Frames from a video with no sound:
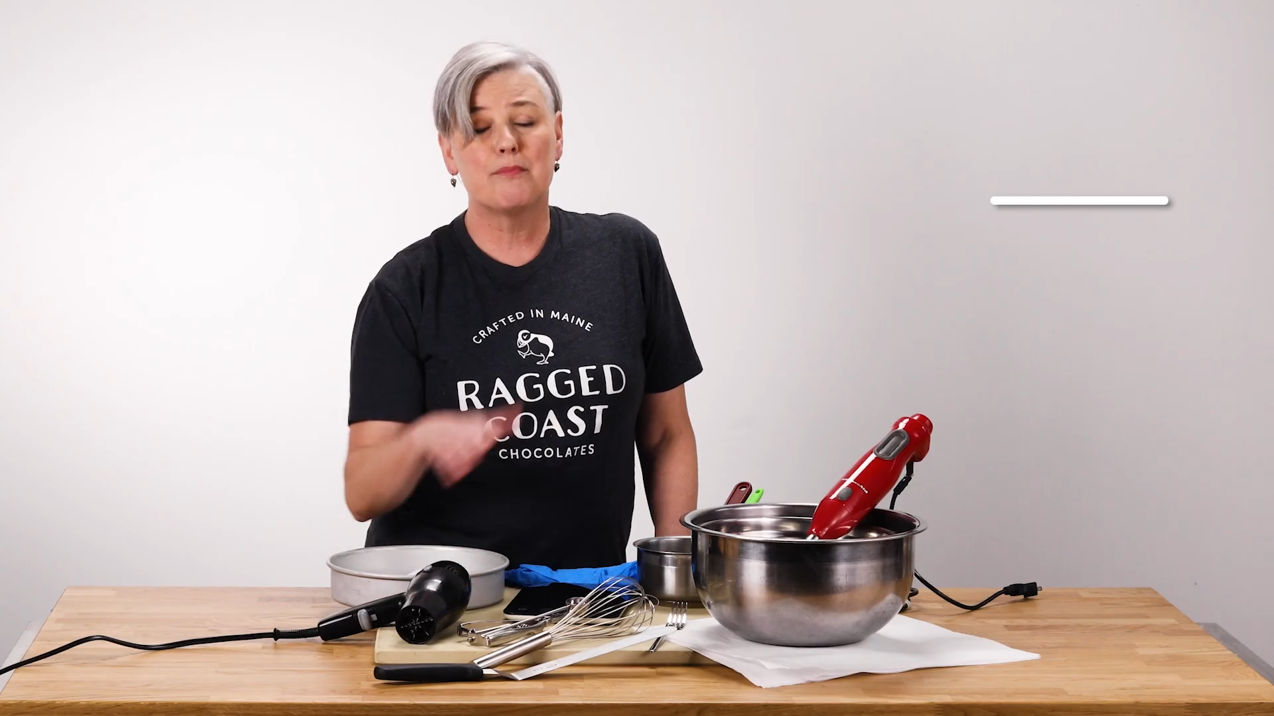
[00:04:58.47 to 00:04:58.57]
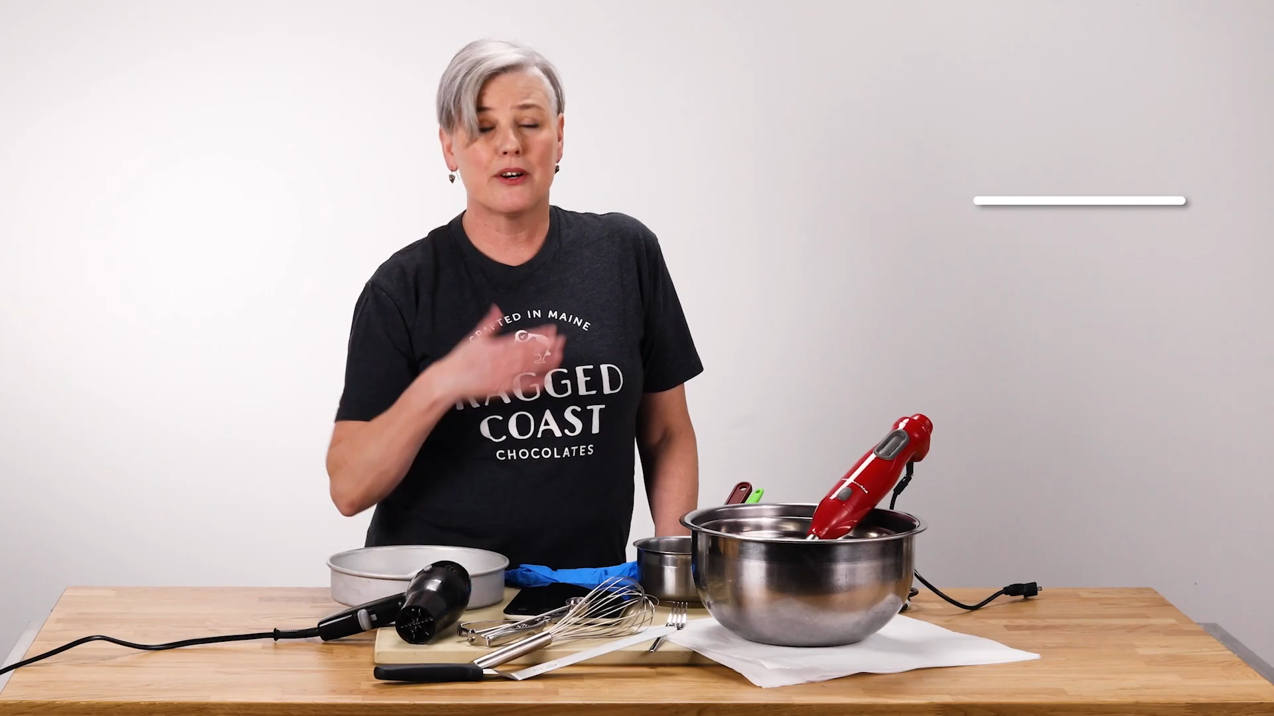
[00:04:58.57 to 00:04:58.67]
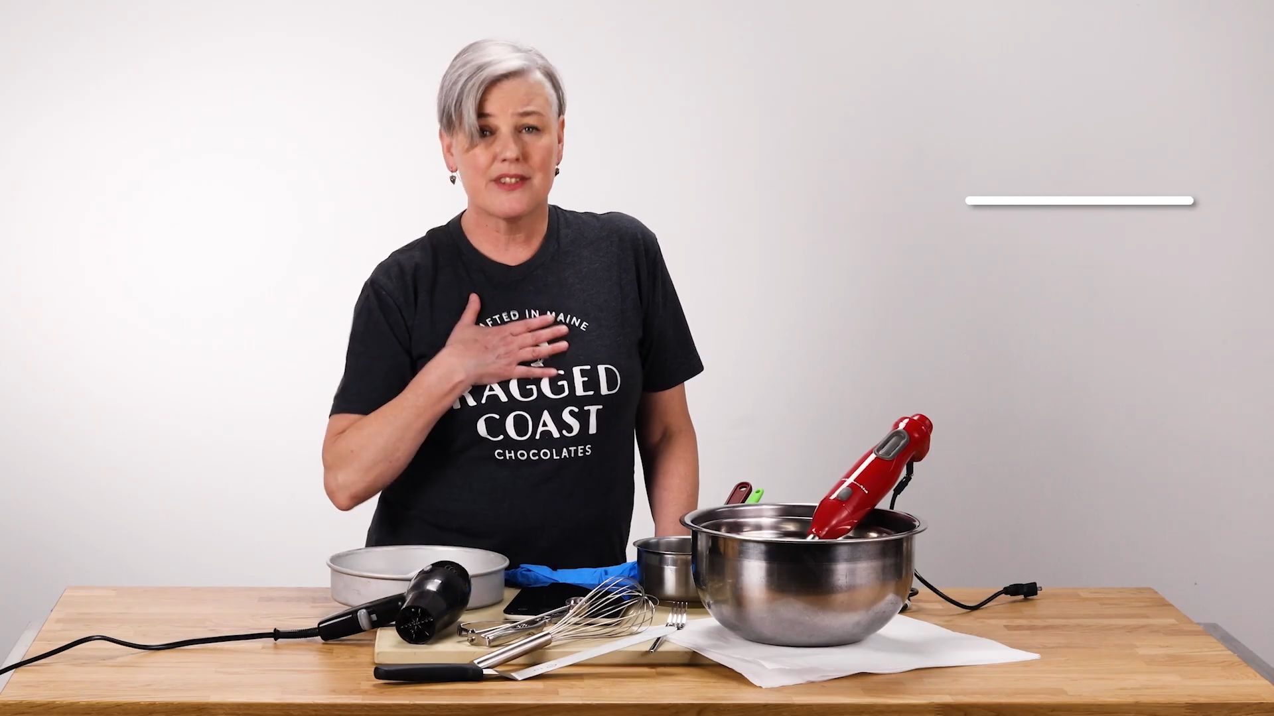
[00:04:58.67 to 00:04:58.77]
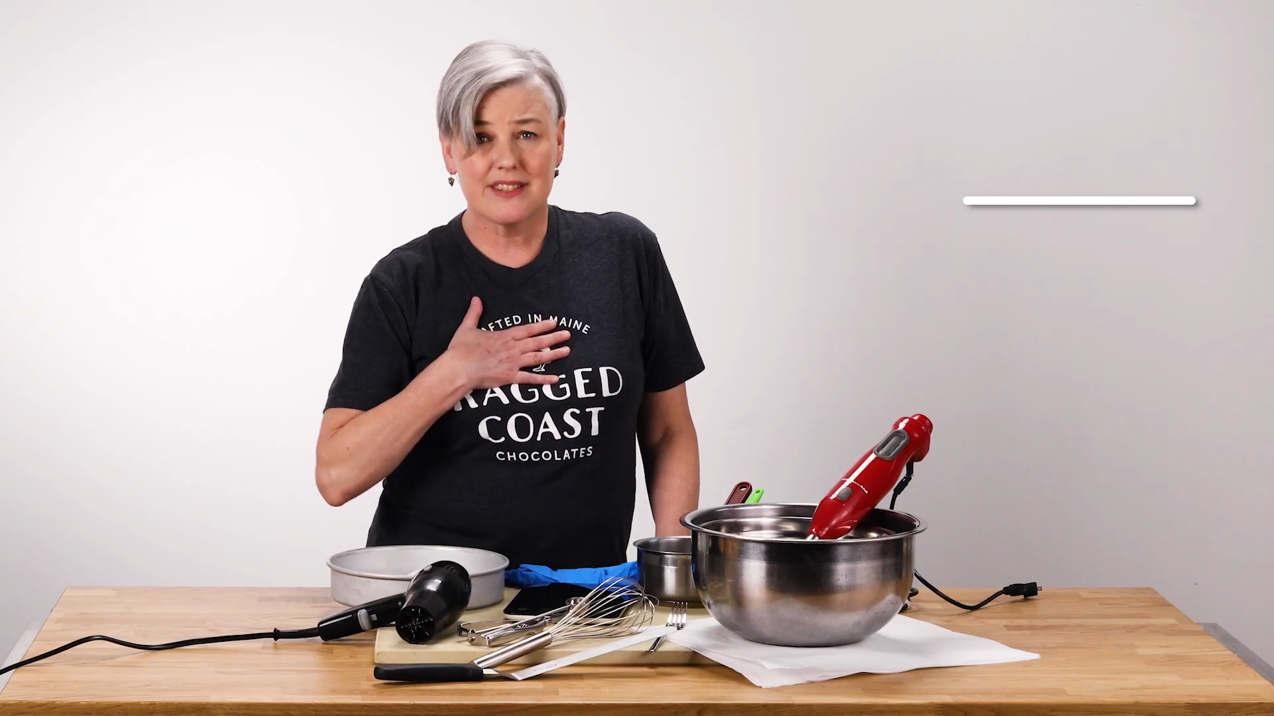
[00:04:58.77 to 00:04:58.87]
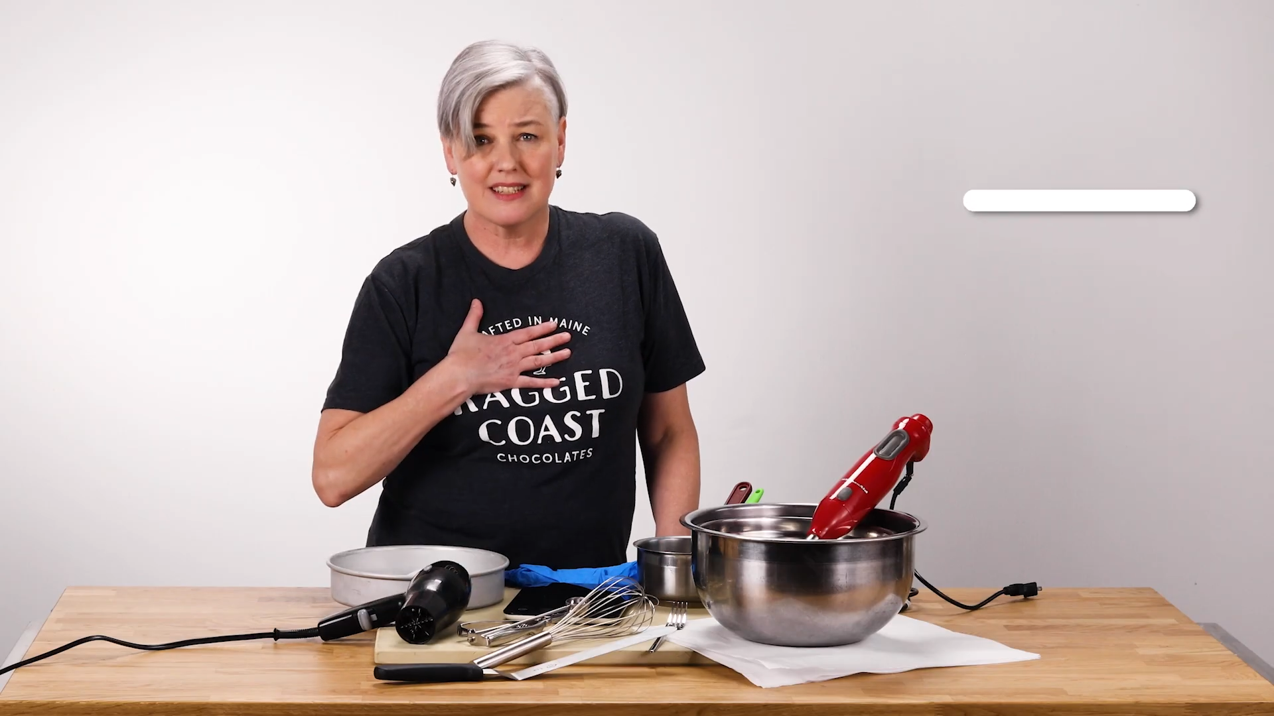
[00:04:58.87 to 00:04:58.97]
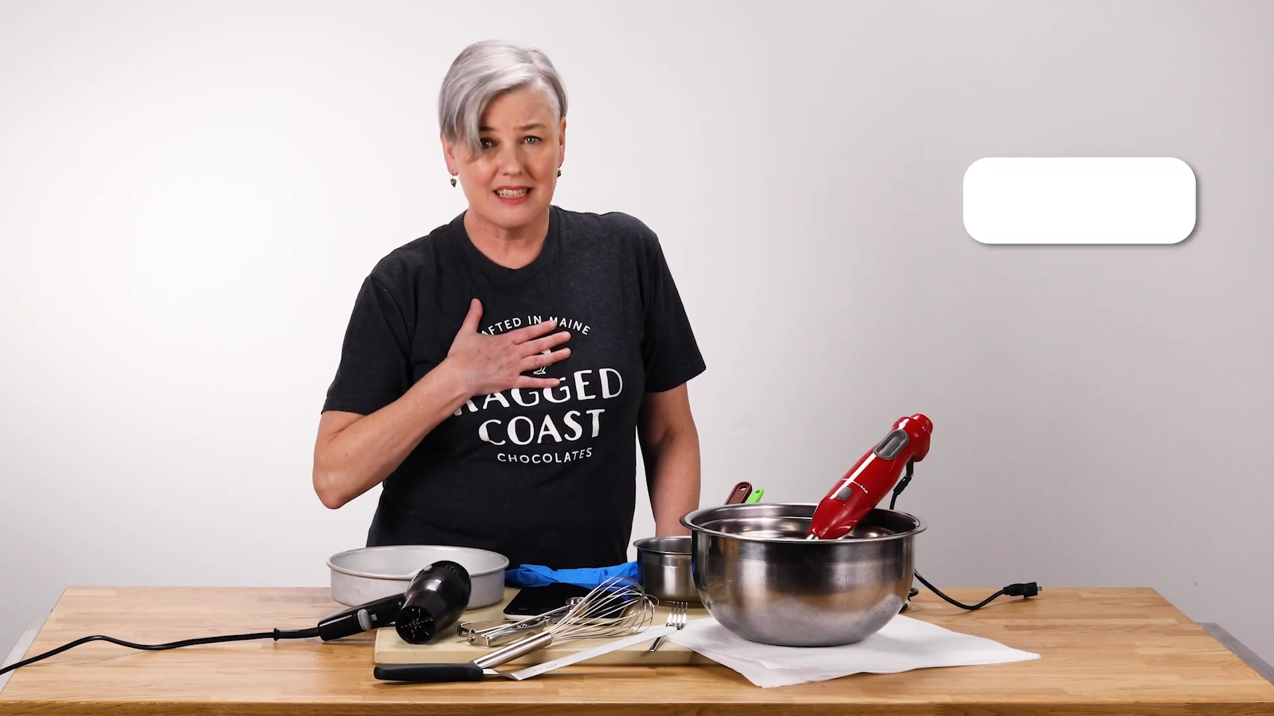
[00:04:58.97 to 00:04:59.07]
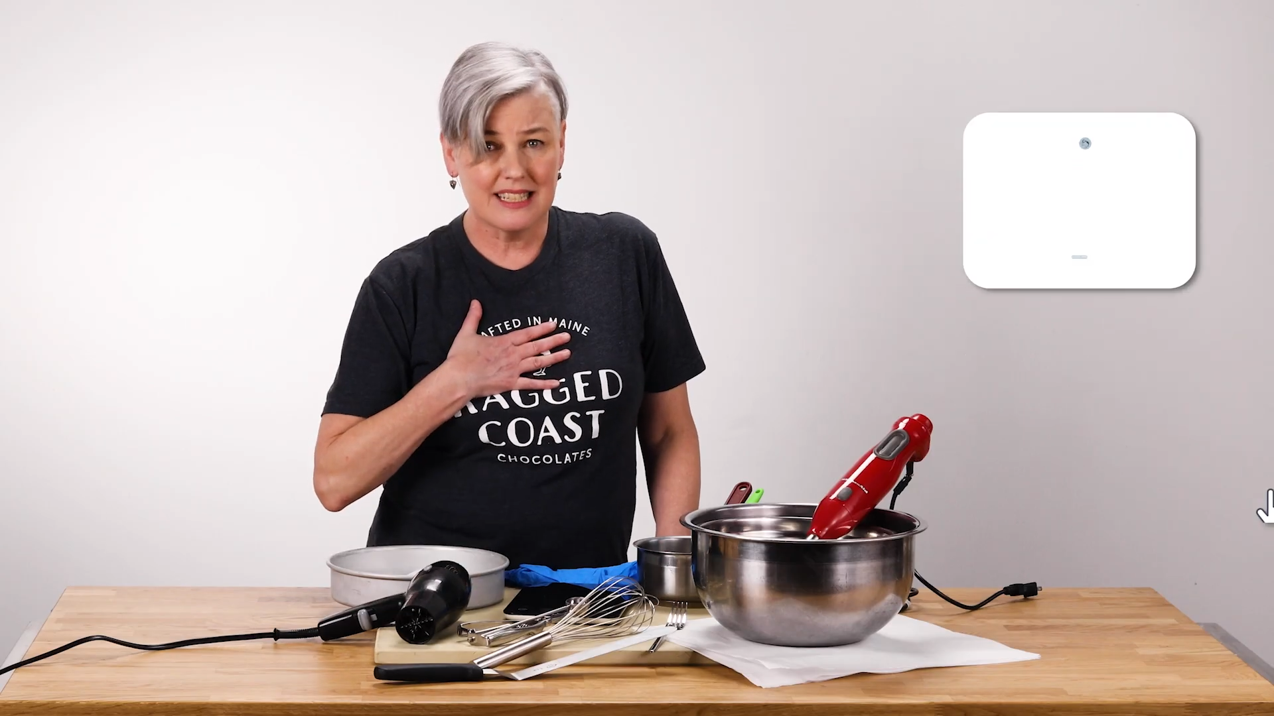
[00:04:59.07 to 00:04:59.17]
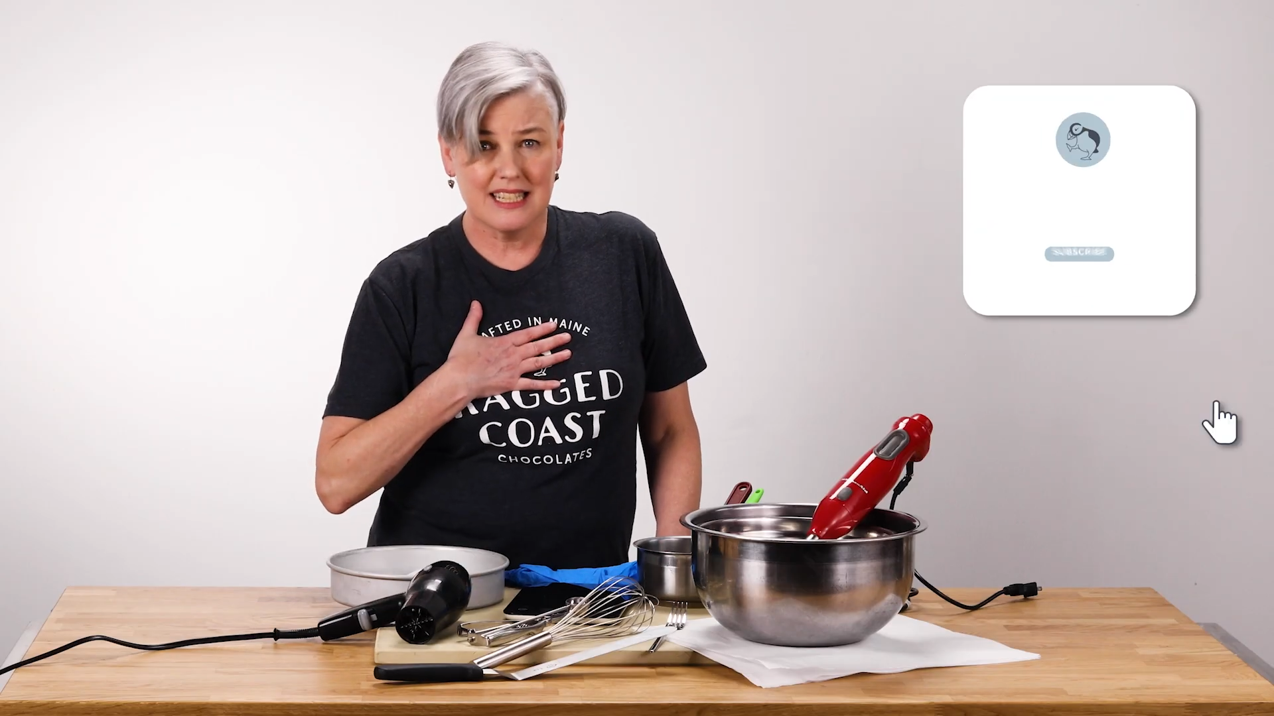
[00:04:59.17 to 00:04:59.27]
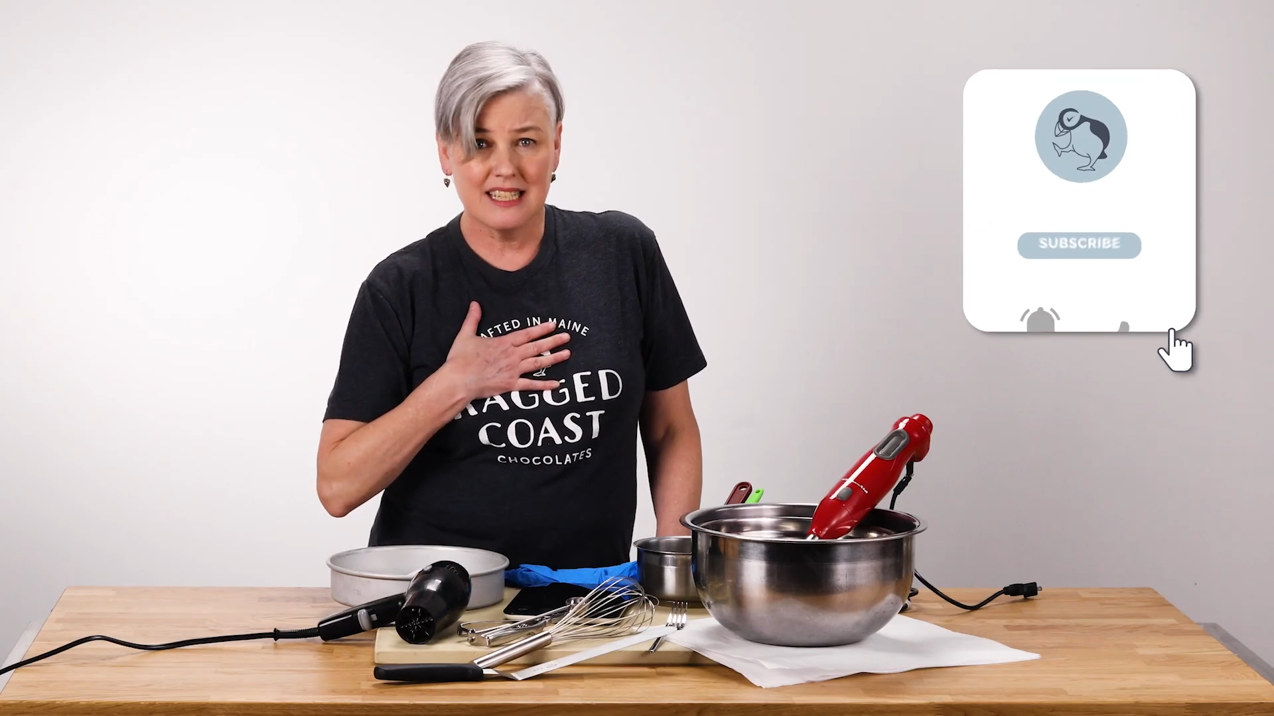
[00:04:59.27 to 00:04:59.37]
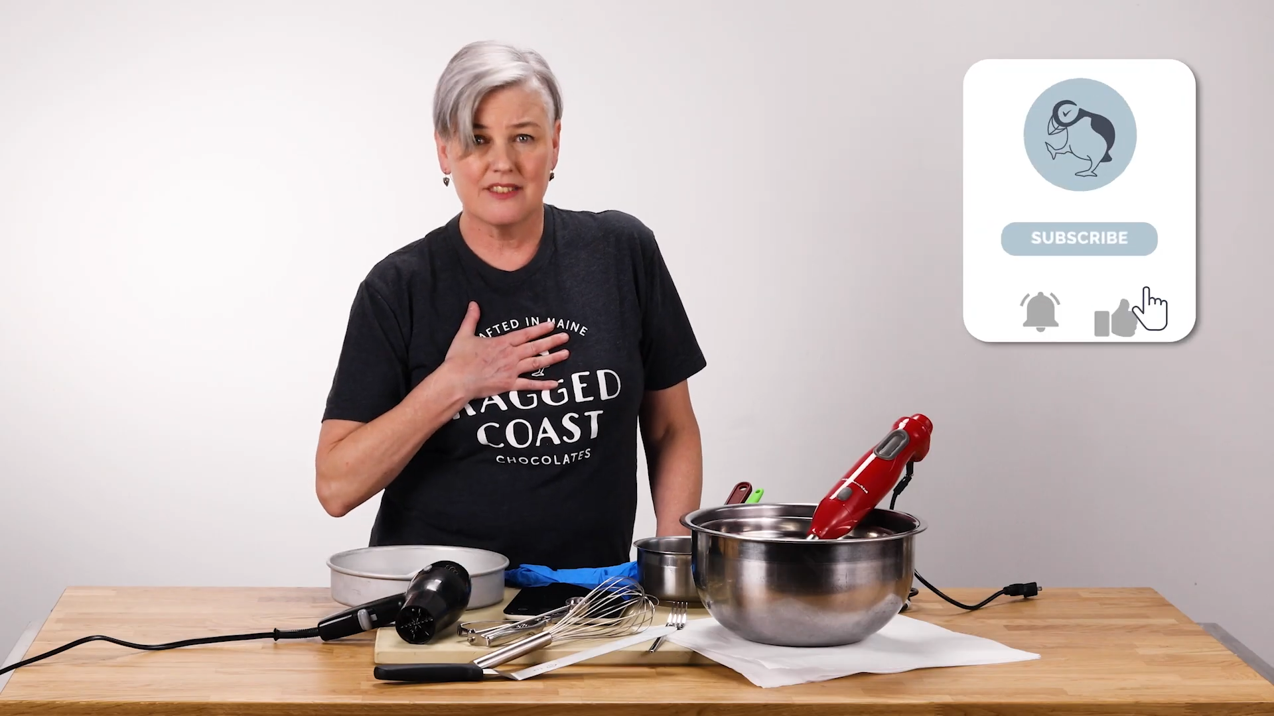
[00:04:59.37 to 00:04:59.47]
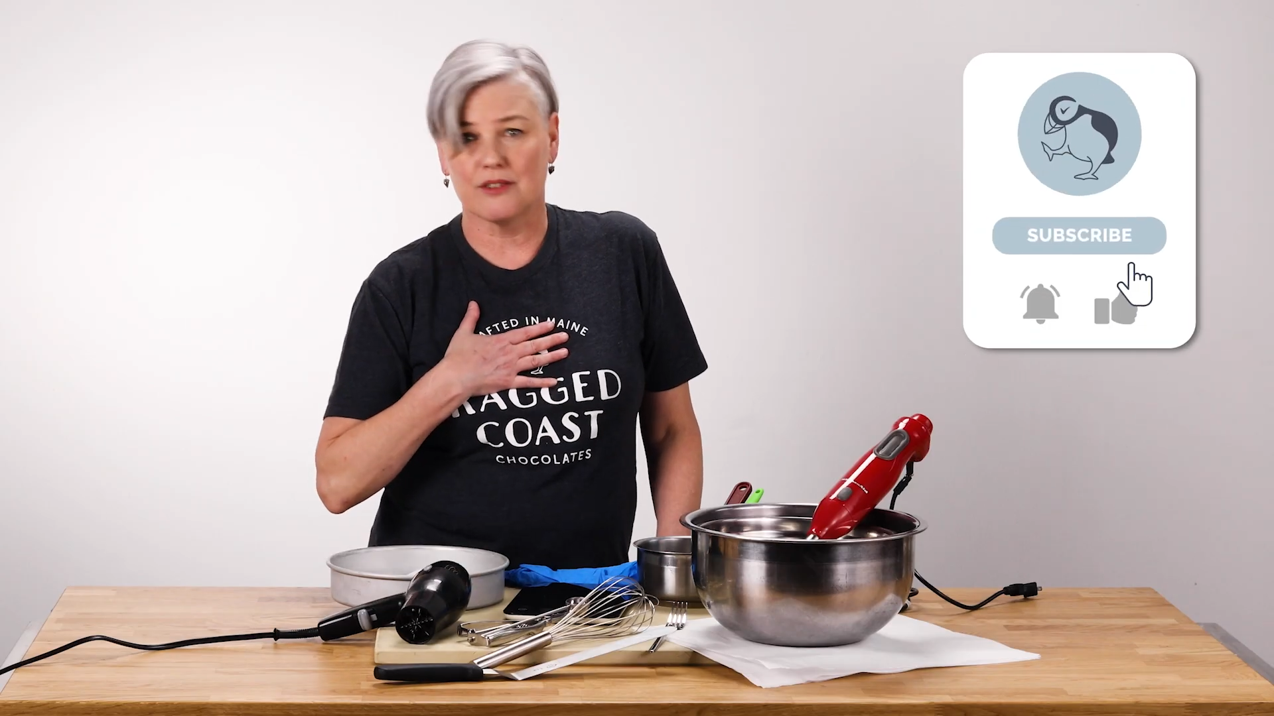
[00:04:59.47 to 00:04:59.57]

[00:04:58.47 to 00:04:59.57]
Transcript: personally